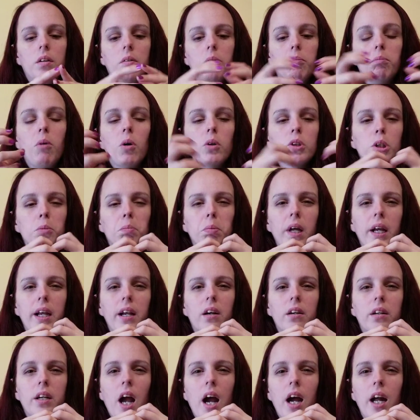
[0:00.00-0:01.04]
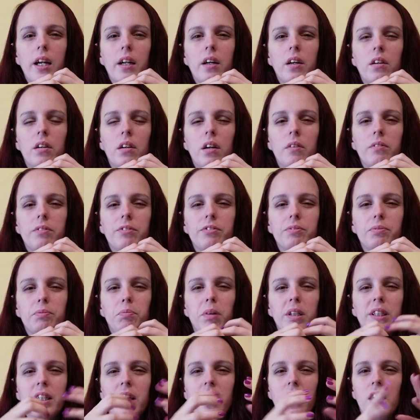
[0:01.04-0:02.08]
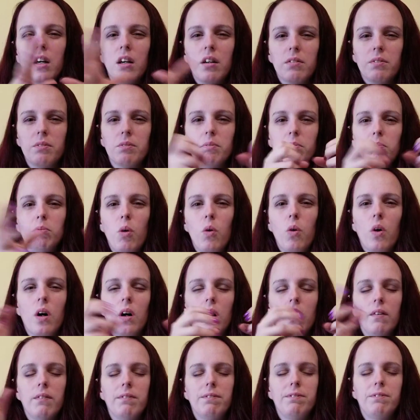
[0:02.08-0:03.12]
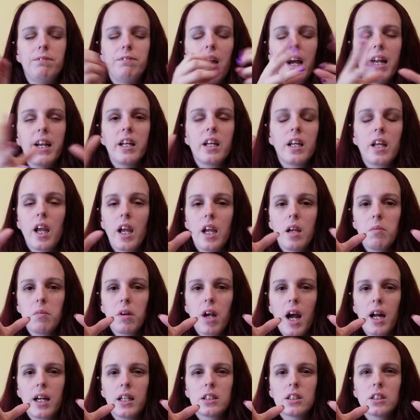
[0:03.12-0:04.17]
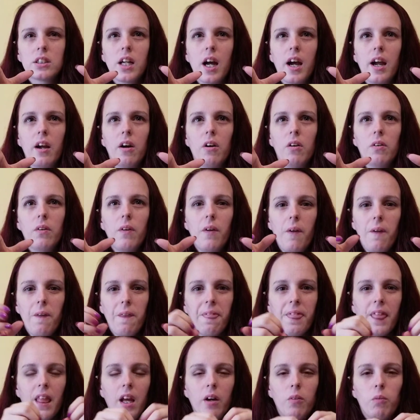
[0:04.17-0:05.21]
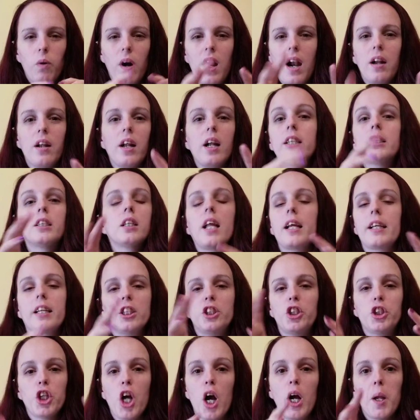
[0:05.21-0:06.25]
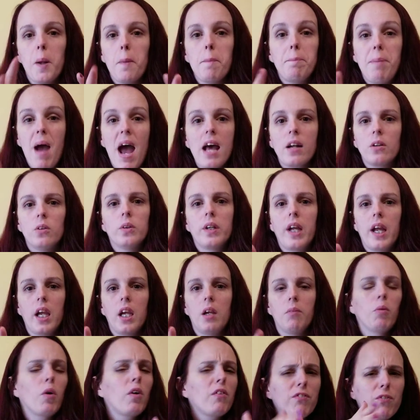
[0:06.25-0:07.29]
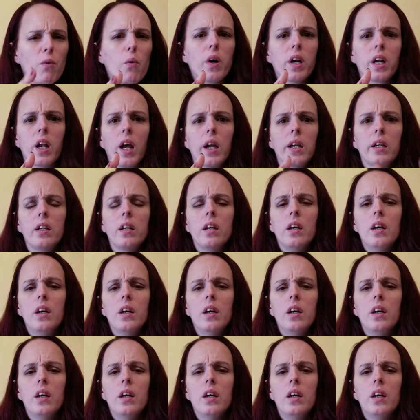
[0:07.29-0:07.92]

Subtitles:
multiplayer kind of, but they're more of fighting game kind of style, where it's like a giant battle game, or Fortnite.